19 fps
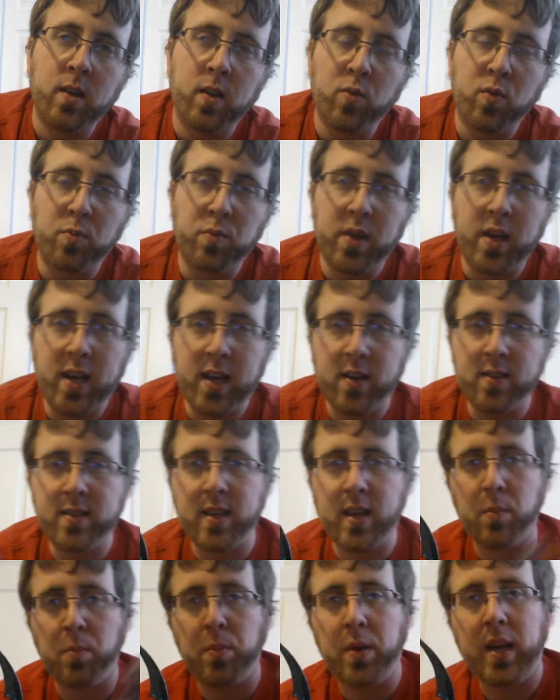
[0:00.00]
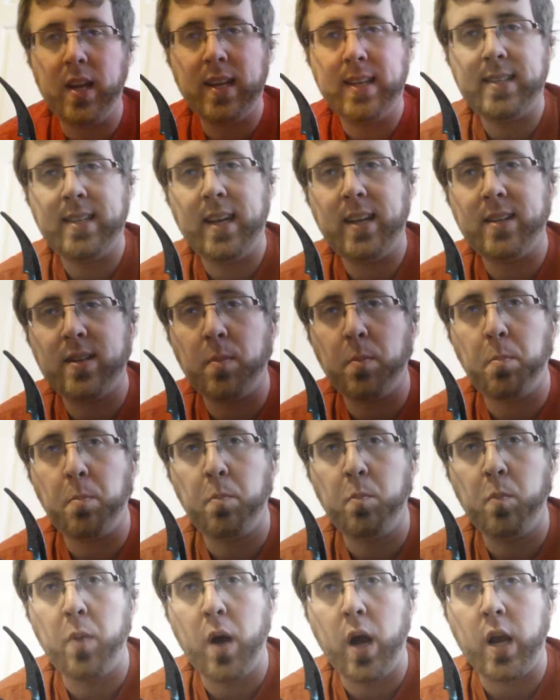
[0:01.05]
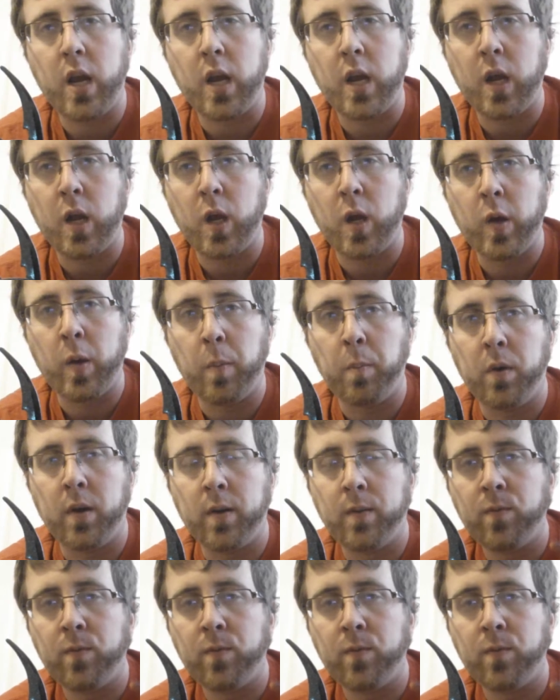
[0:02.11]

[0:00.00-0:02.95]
When Blackout's not paying attention, bam.